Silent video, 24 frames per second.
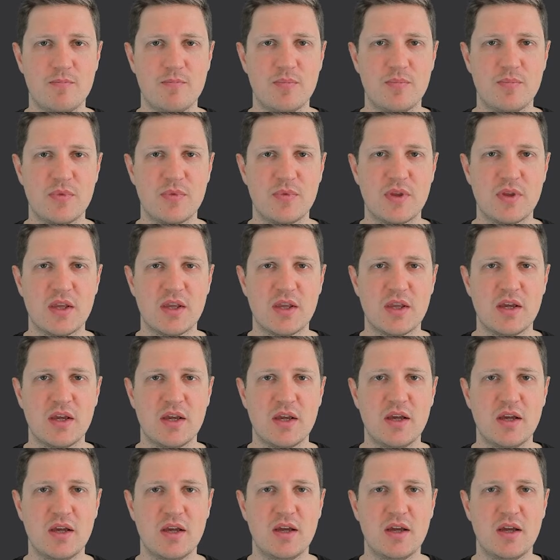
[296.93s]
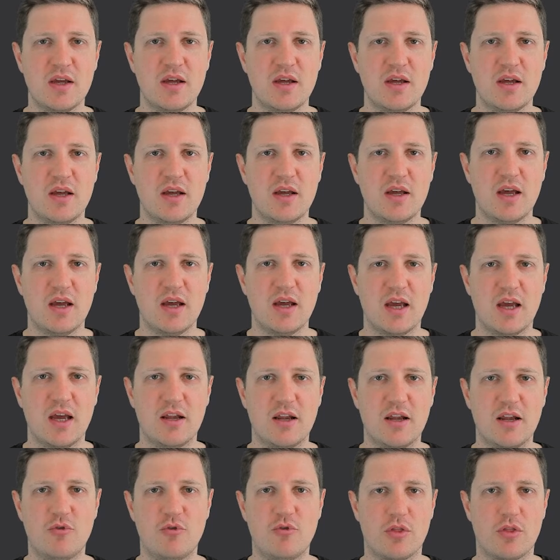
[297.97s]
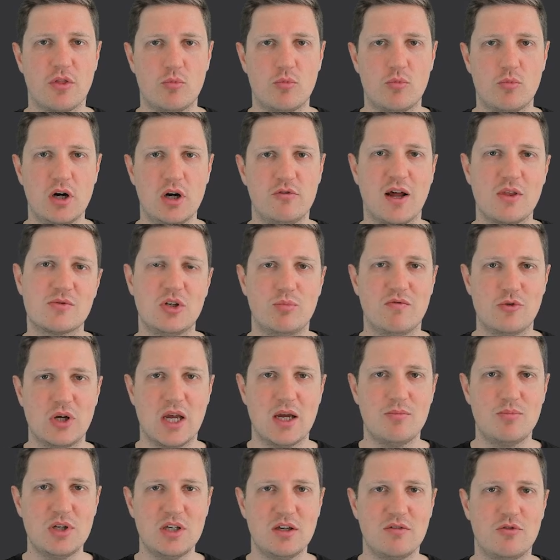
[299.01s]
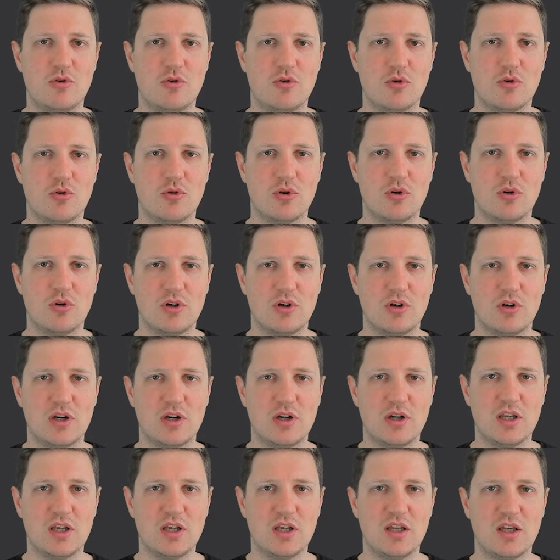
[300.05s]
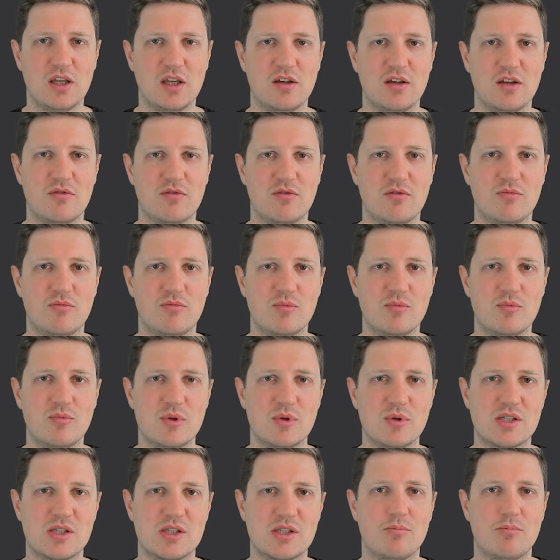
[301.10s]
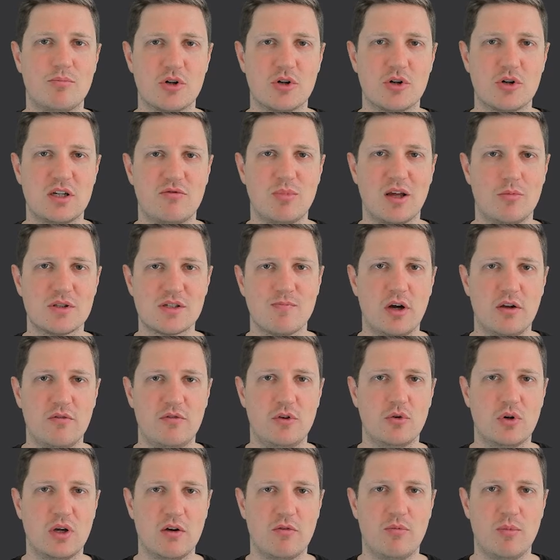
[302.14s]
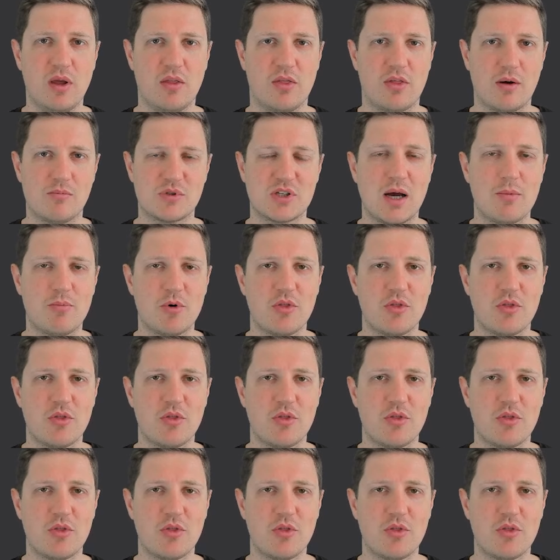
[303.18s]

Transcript: And furthermore, if you have liked this video, I would be very happy if you leave me some positive feedback in the comments or if you give me thumbs up on the